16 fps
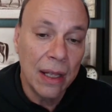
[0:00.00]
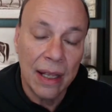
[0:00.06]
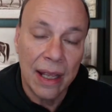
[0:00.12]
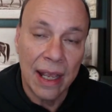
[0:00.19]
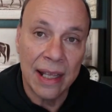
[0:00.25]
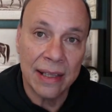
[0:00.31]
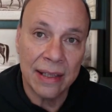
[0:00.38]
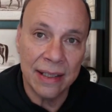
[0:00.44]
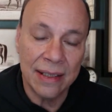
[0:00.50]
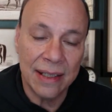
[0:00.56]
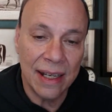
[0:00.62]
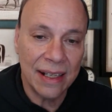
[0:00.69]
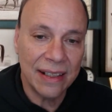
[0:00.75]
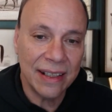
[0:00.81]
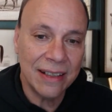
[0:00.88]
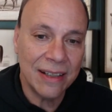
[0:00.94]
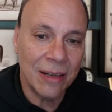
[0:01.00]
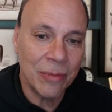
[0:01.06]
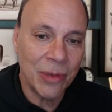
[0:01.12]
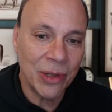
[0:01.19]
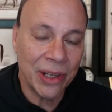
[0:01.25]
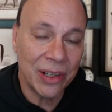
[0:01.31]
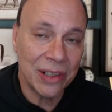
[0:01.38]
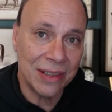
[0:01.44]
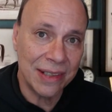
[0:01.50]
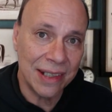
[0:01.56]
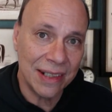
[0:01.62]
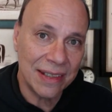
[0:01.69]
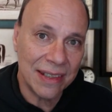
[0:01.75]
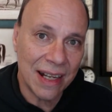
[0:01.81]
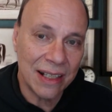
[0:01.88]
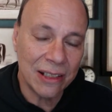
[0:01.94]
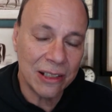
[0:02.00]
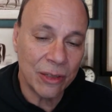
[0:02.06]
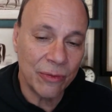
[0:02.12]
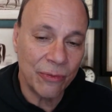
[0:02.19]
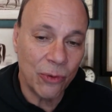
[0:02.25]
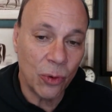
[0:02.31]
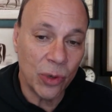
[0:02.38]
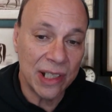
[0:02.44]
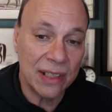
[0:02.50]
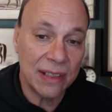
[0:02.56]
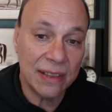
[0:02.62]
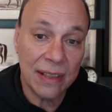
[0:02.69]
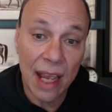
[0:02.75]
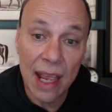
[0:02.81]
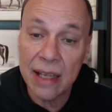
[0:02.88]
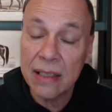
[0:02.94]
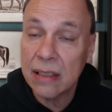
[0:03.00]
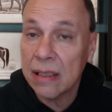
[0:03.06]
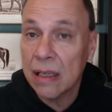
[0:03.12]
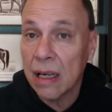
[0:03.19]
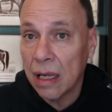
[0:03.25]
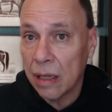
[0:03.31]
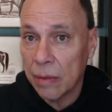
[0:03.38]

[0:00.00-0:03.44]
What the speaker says: And the daily double there, $6.40.